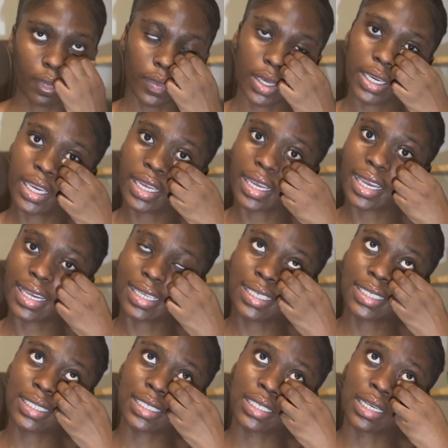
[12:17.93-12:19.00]
It
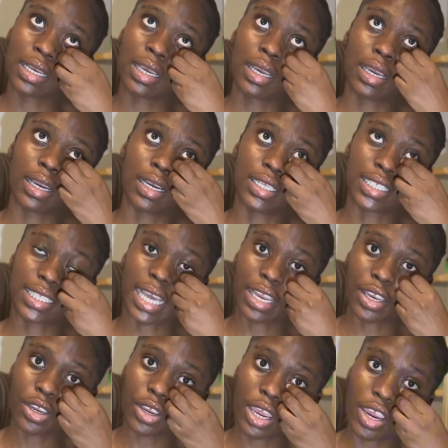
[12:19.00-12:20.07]
has a
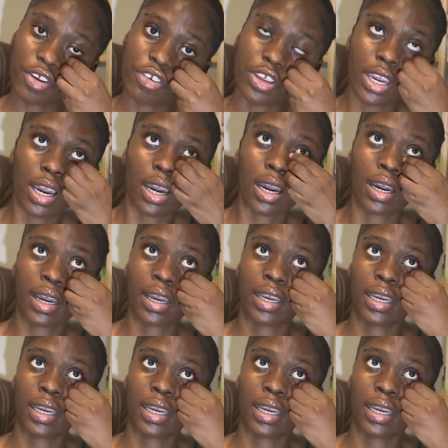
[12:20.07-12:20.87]
study area.